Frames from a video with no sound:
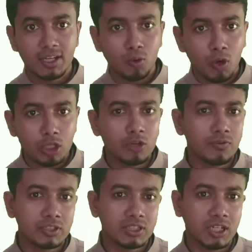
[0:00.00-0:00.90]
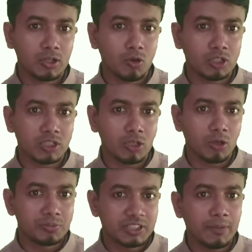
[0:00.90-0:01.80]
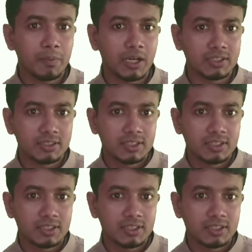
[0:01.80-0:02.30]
all over the corner of Japan,